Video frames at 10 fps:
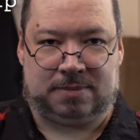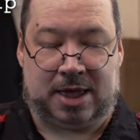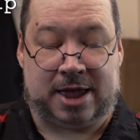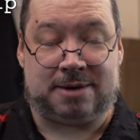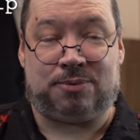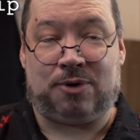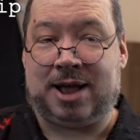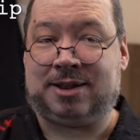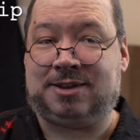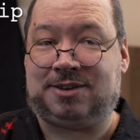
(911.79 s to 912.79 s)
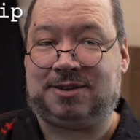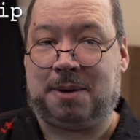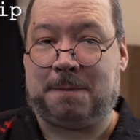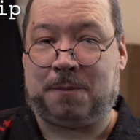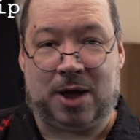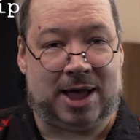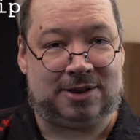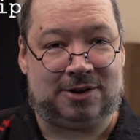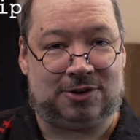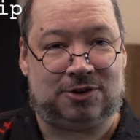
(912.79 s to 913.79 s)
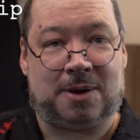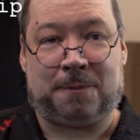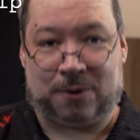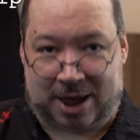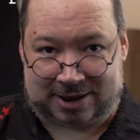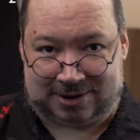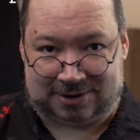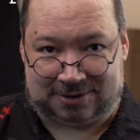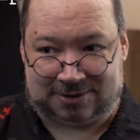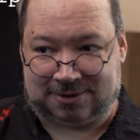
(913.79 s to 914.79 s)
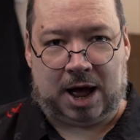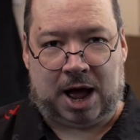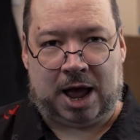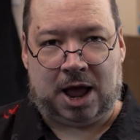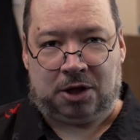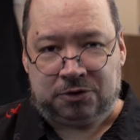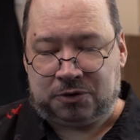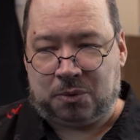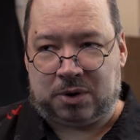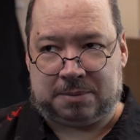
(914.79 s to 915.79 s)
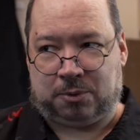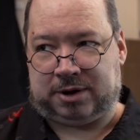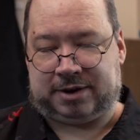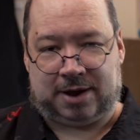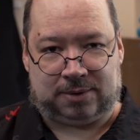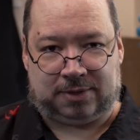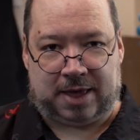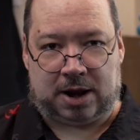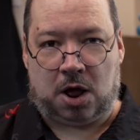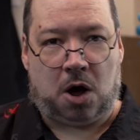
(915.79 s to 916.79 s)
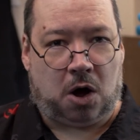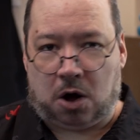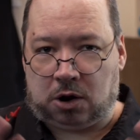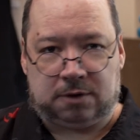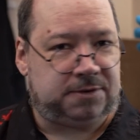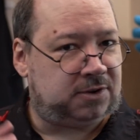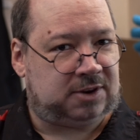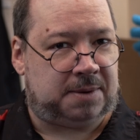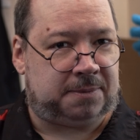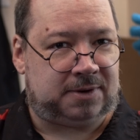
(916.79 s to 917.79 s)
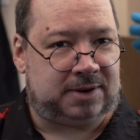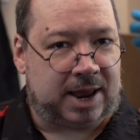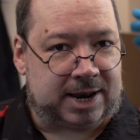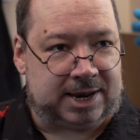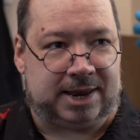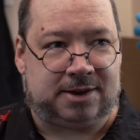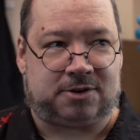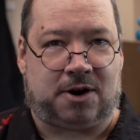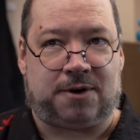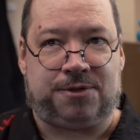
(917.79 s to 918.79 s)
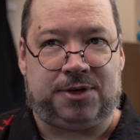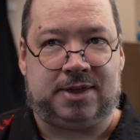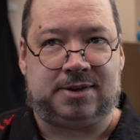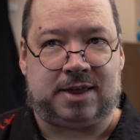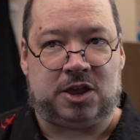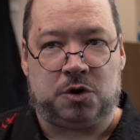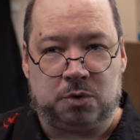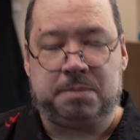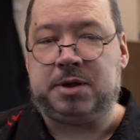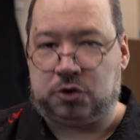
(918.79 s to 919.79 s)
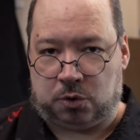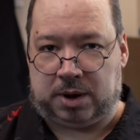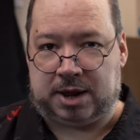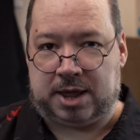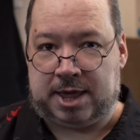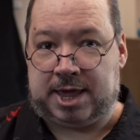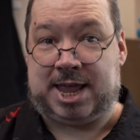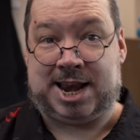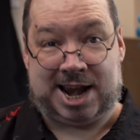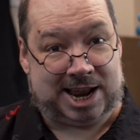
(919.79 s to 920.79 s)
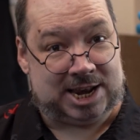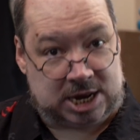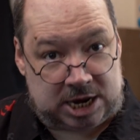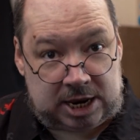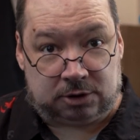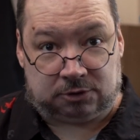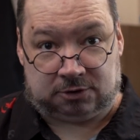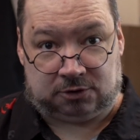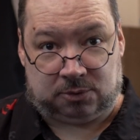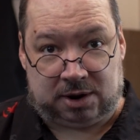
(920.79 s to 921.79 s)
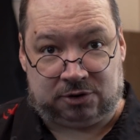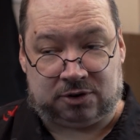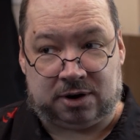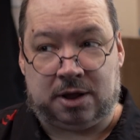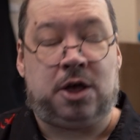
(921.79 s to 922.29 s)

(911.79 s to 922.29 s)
And practice, practice, practice. I also want to point out that all of these tips and techniques are things that you would be doing in an ideal situation.